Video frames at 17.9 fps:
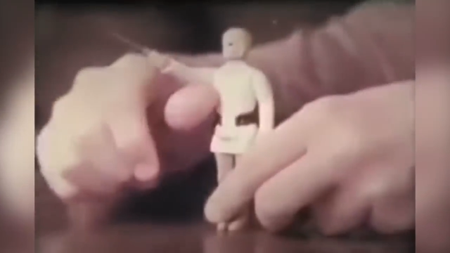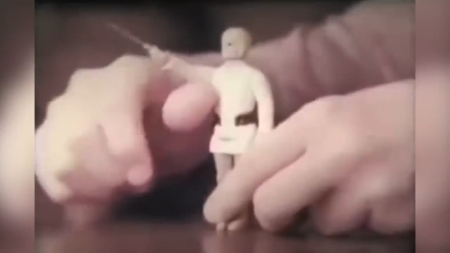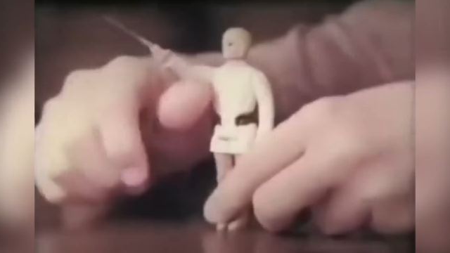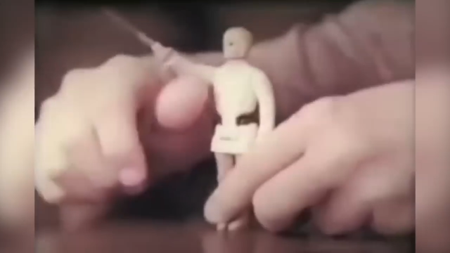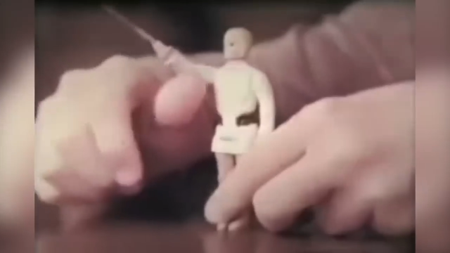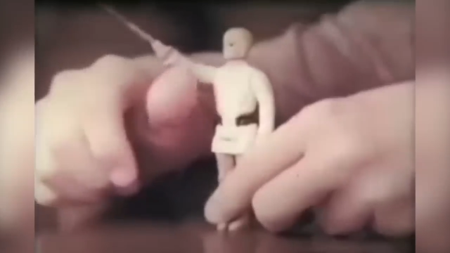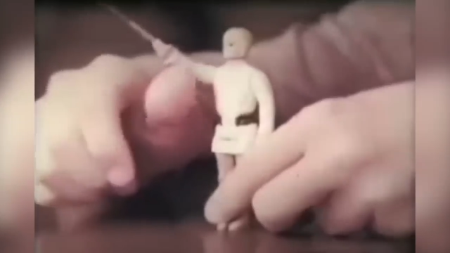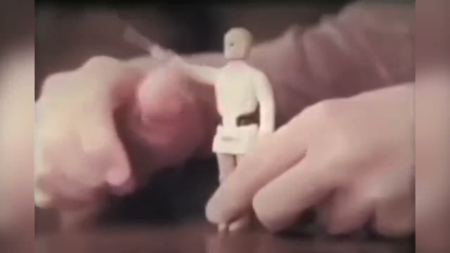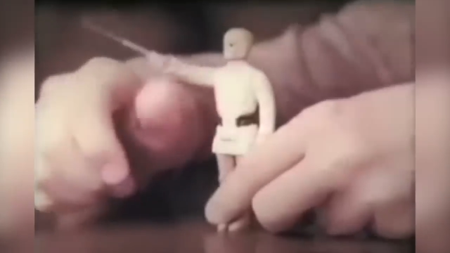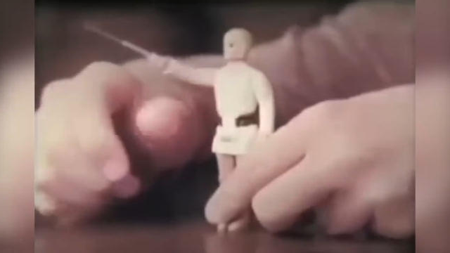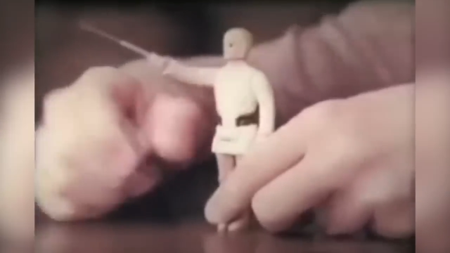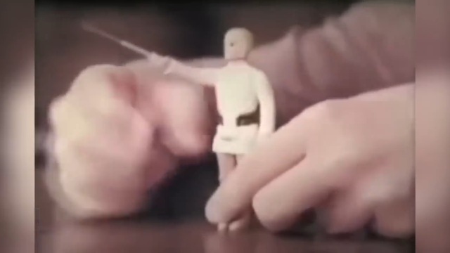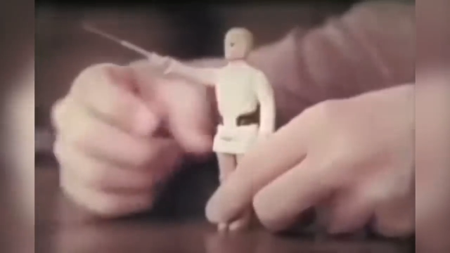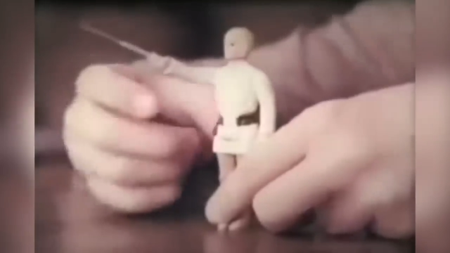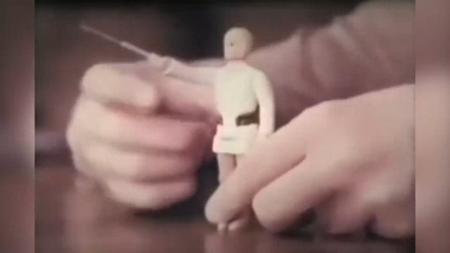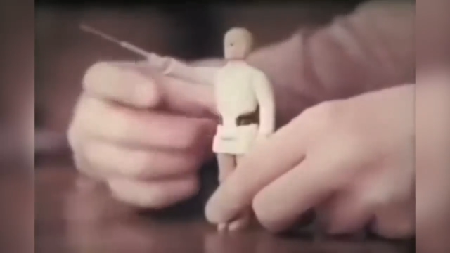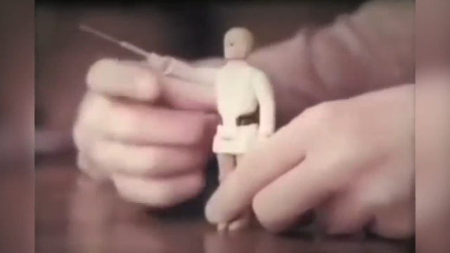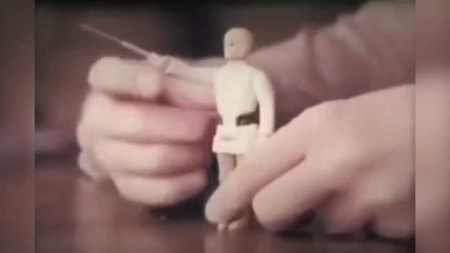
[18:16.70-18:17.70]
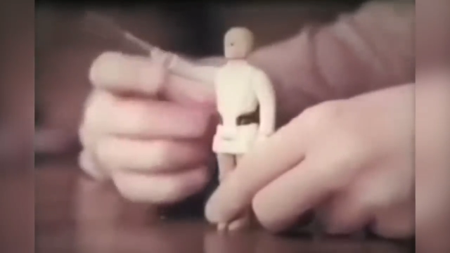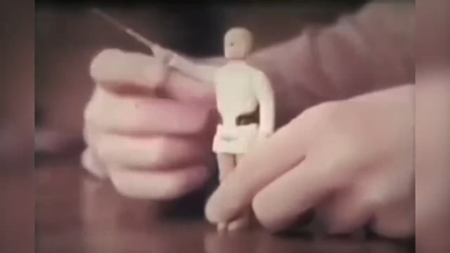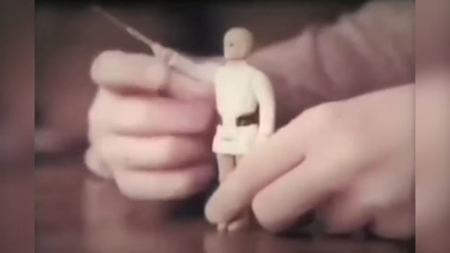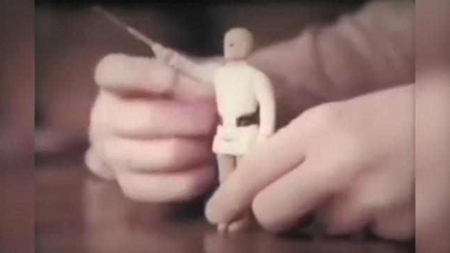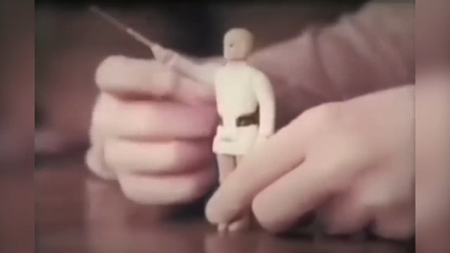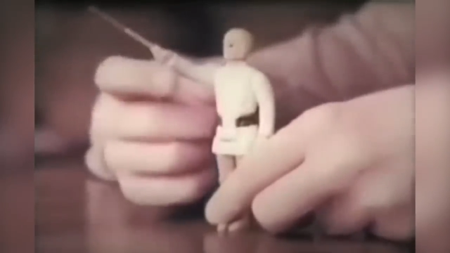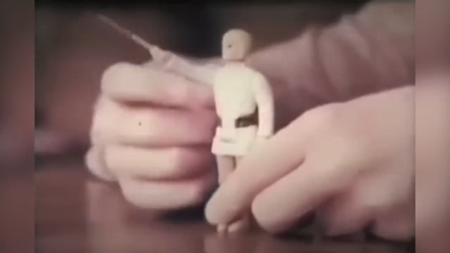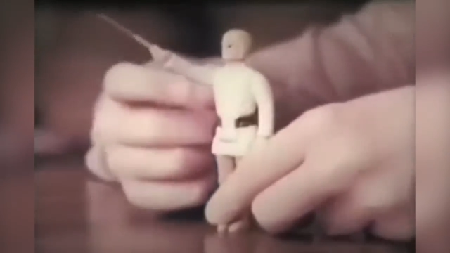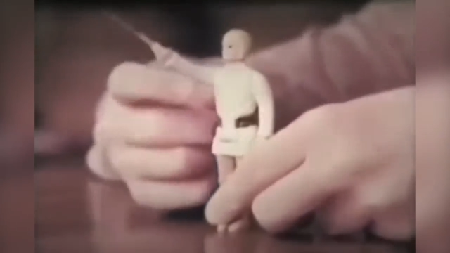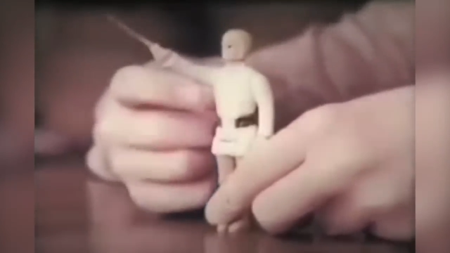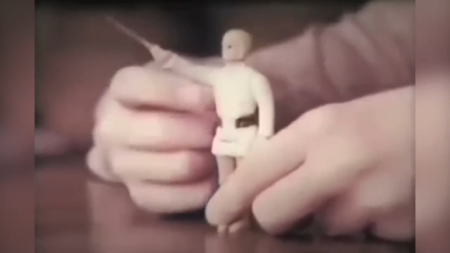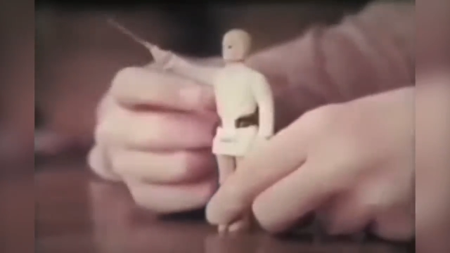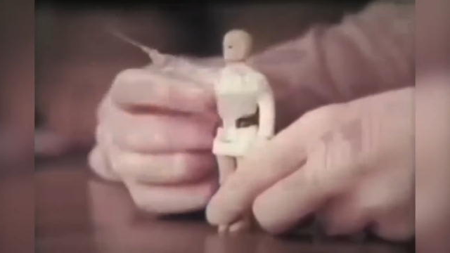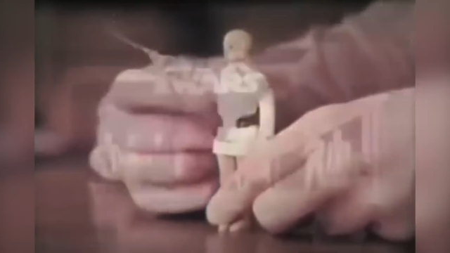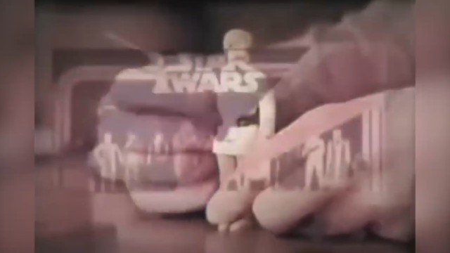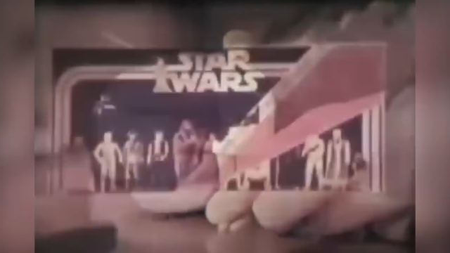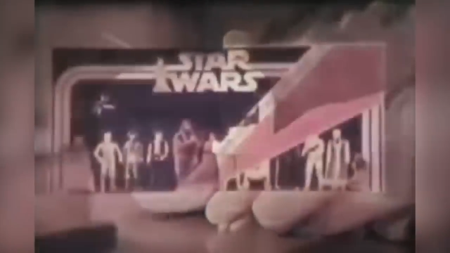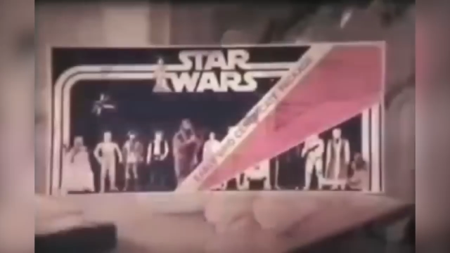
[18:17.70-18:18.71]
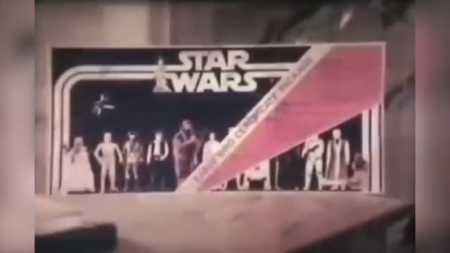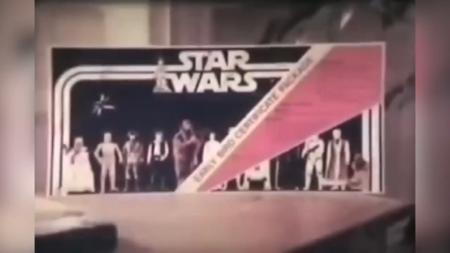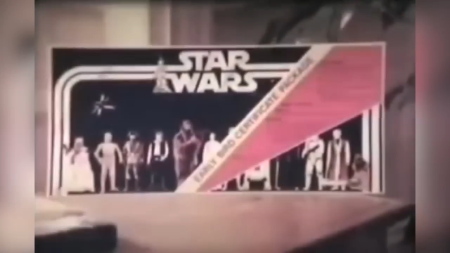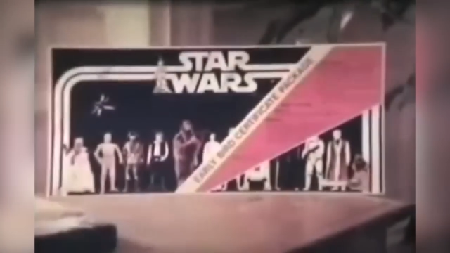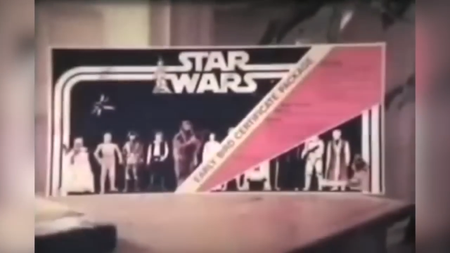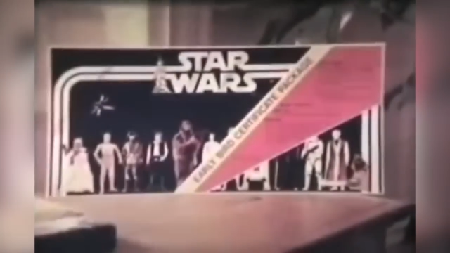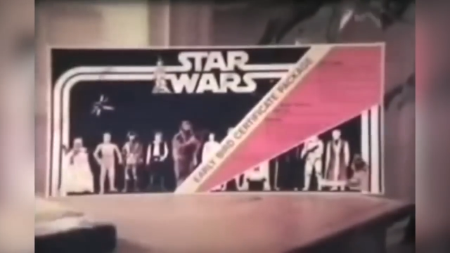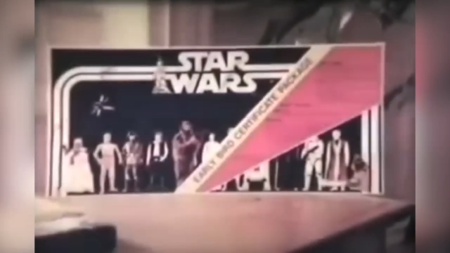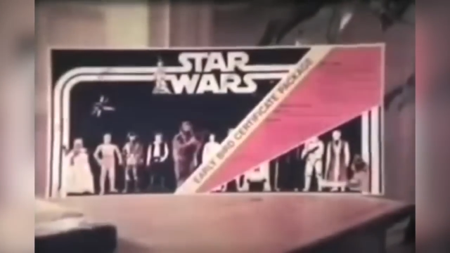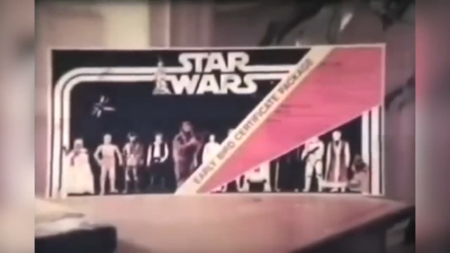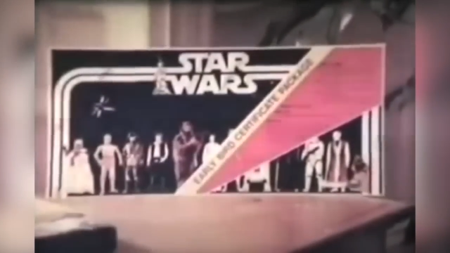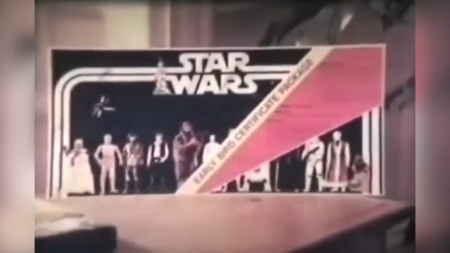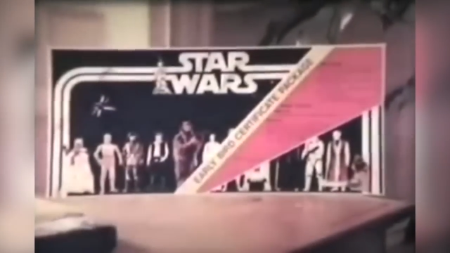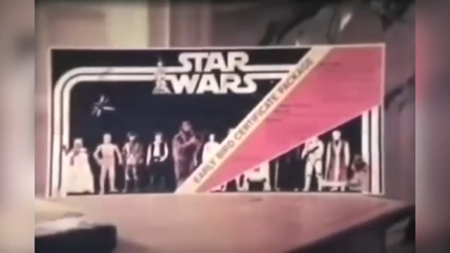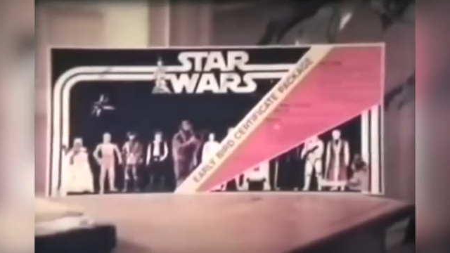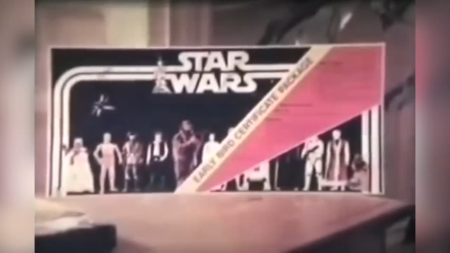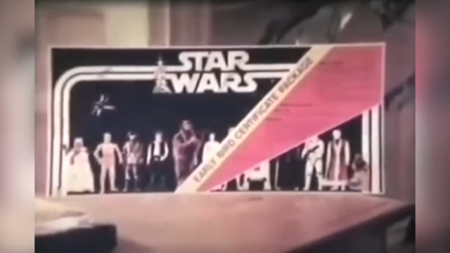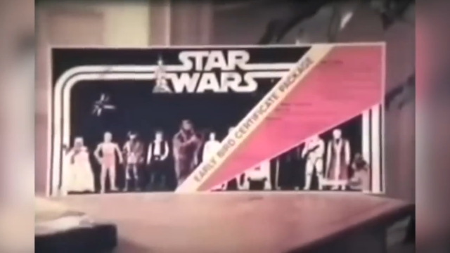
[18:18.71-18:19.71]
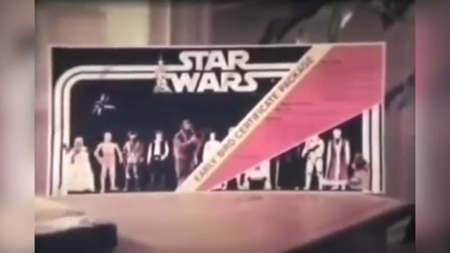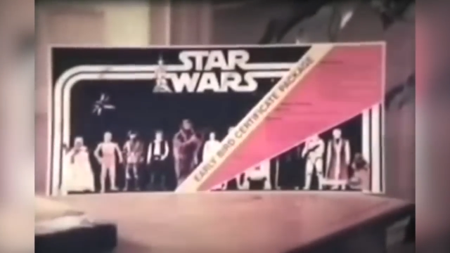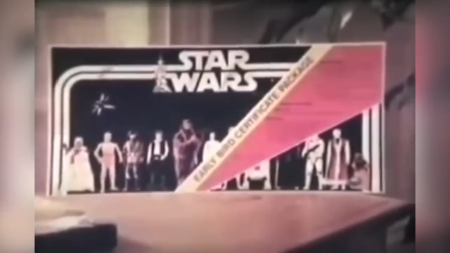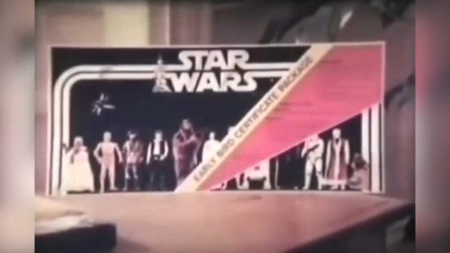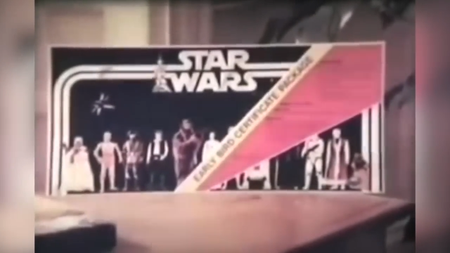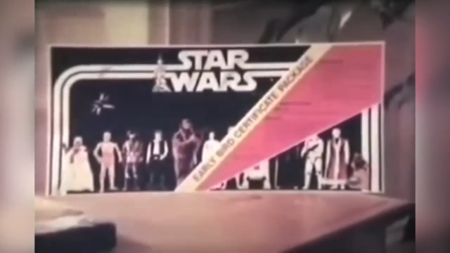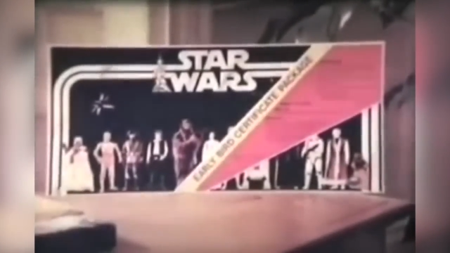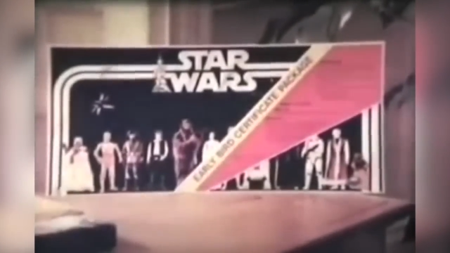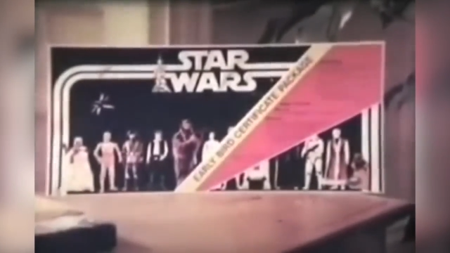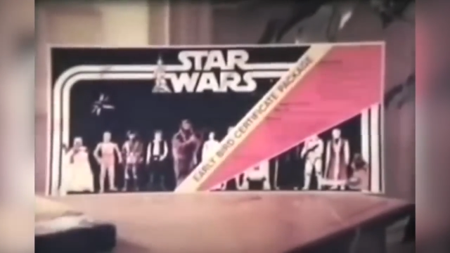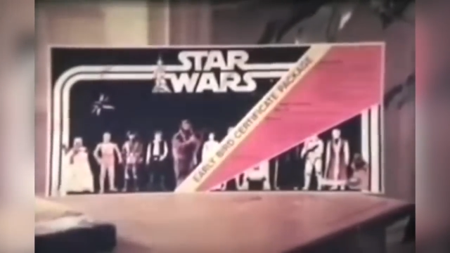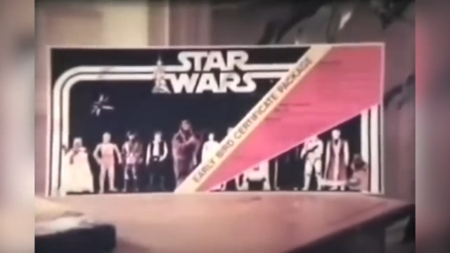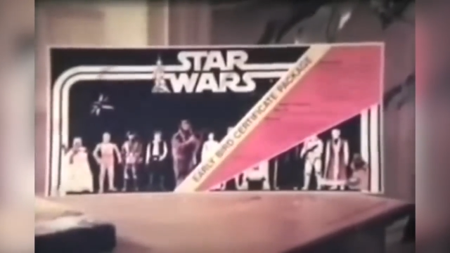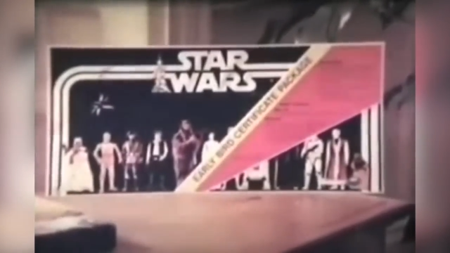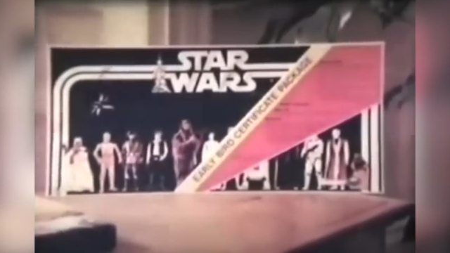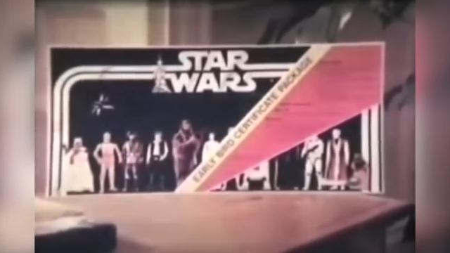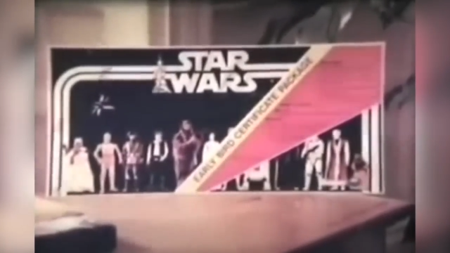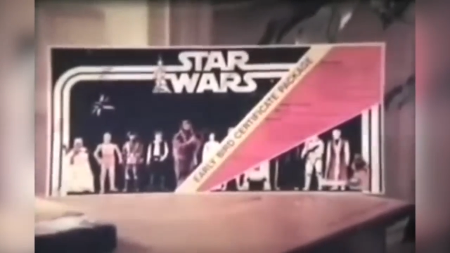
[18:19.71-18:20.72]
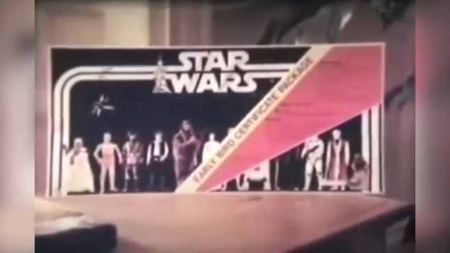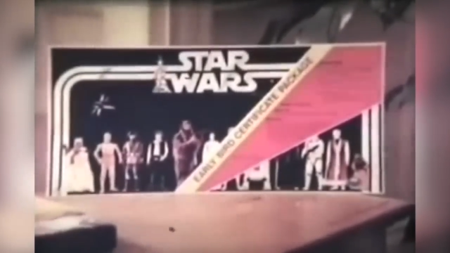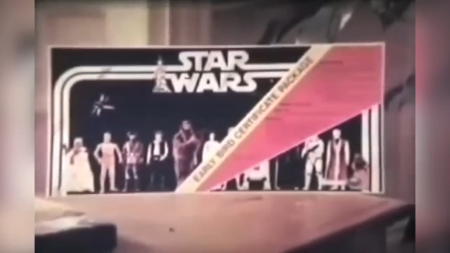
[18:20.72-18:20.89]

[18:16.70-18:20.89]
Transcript: (no speaker visible)